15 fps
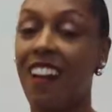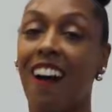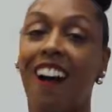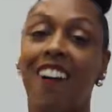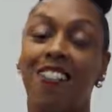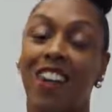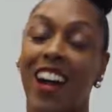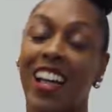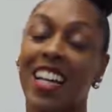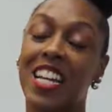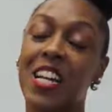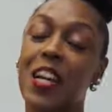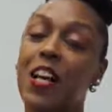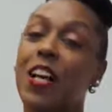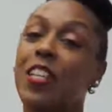All right,
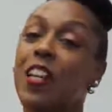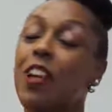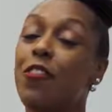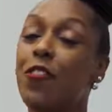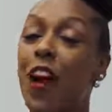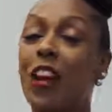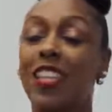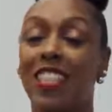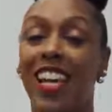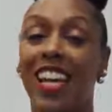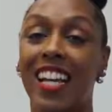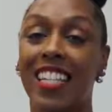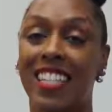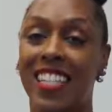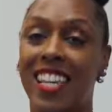so the first
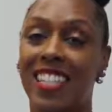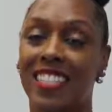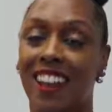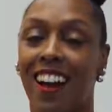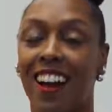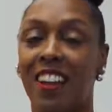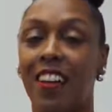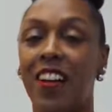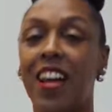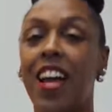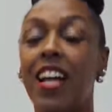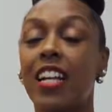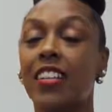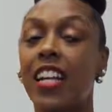thing is this, Connor.